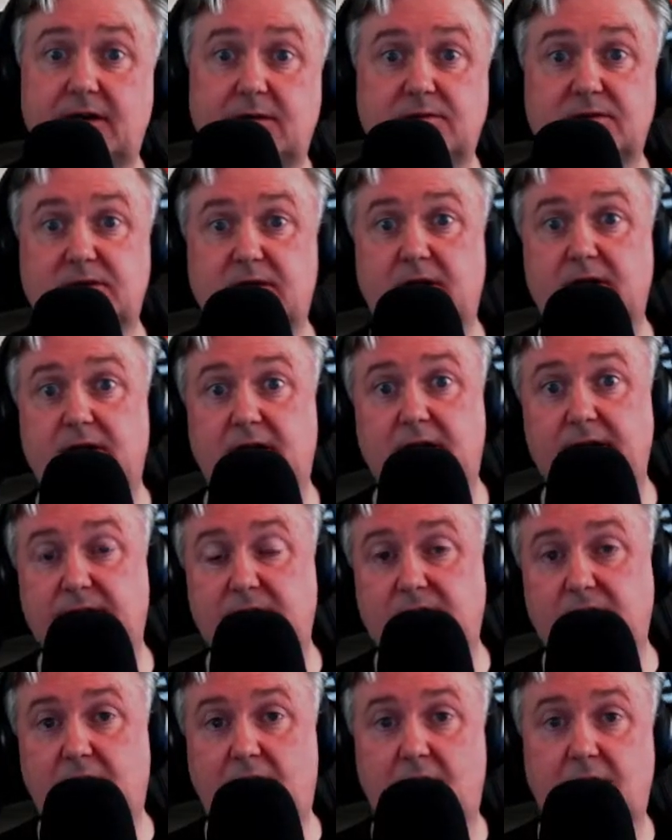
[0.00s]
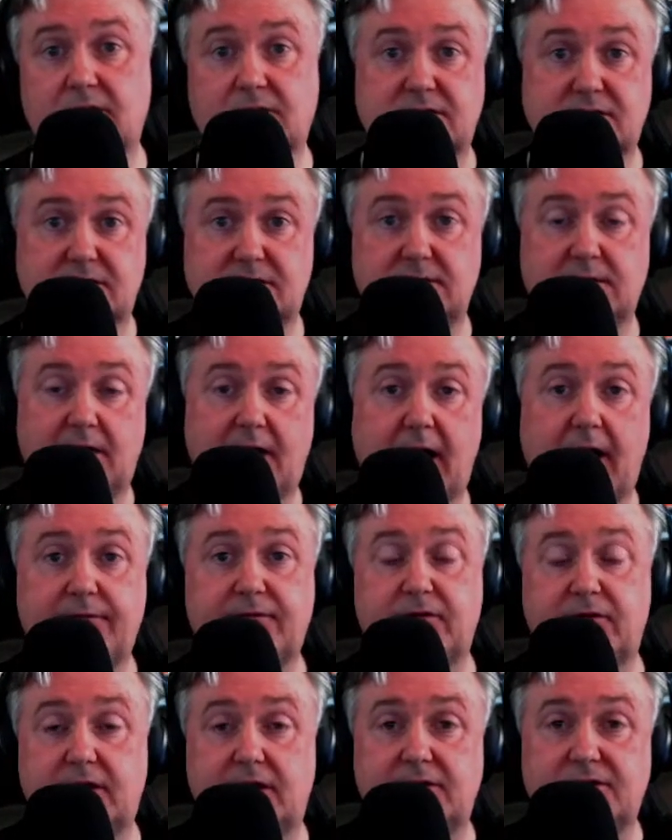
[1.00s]
He was kind of giving talks and
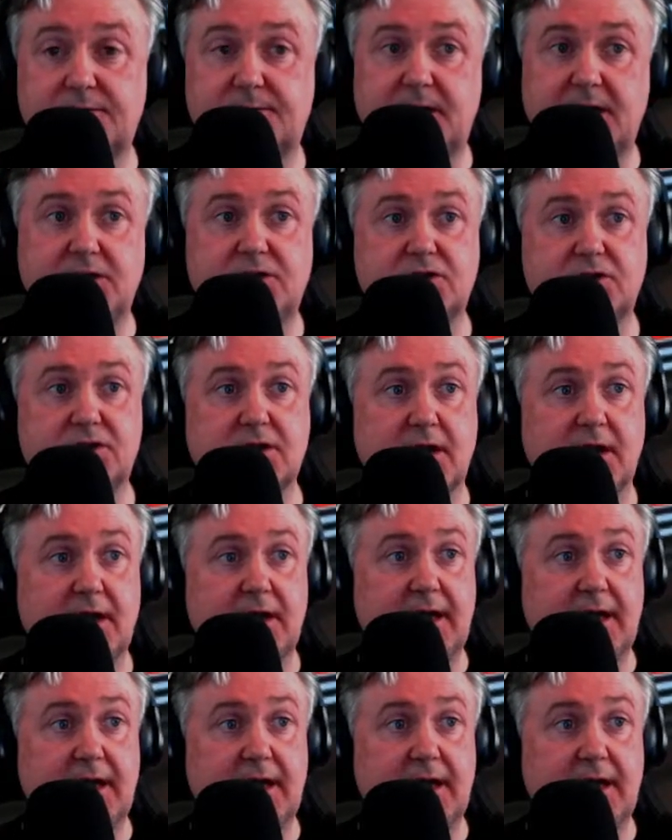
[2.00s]
after dinner speeches,